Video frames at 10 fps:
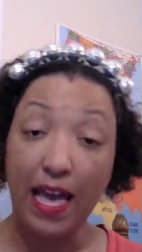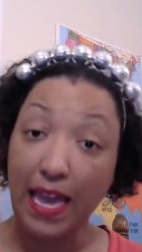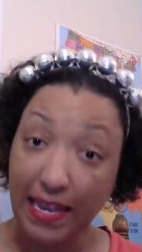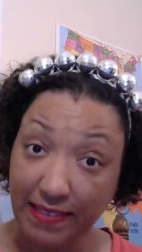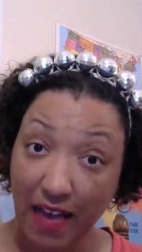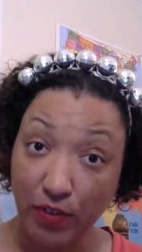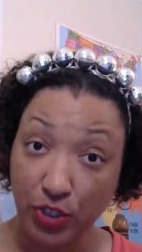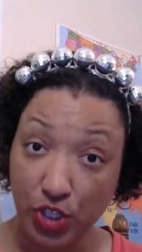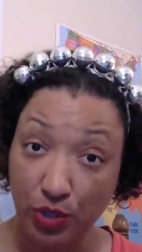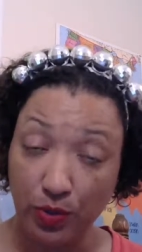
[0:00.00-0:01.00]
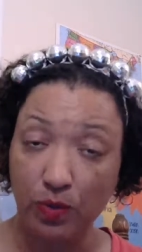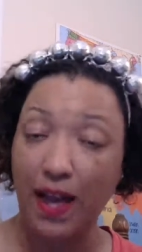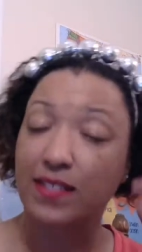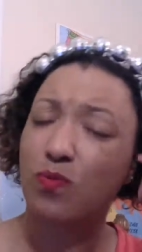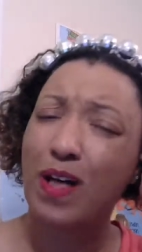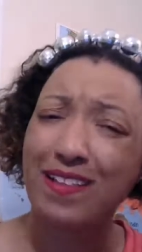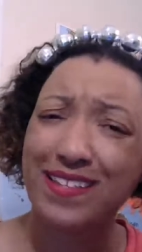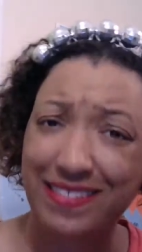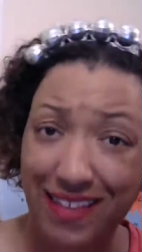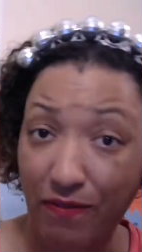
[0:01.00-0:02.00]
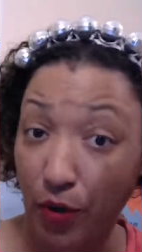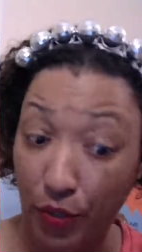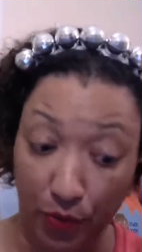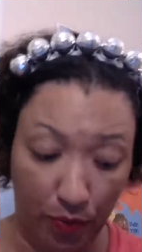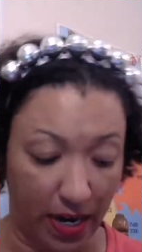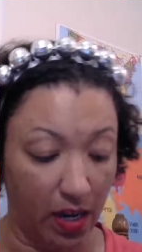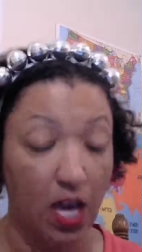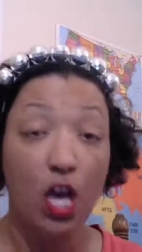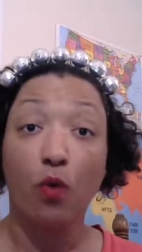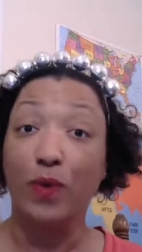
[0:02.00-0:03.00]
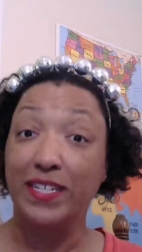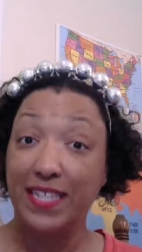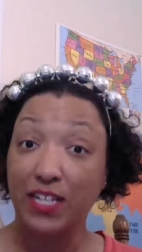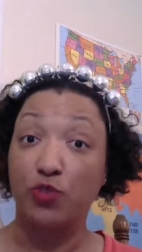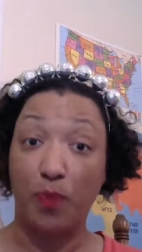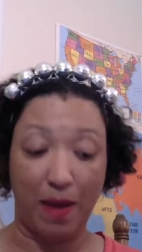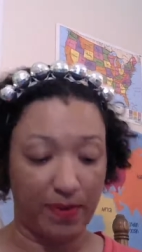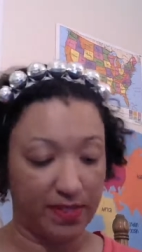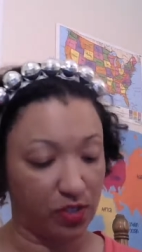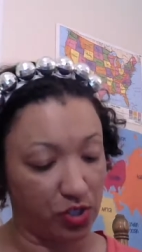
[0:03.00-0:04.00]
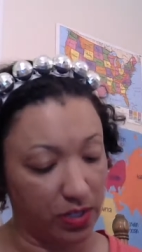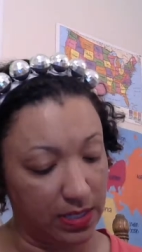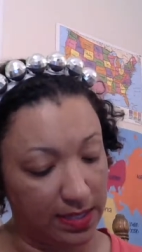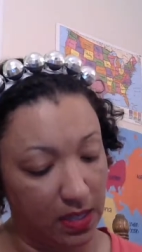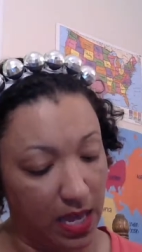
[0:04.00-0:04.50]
in level 2, as well as in level 3, we teach prepositions.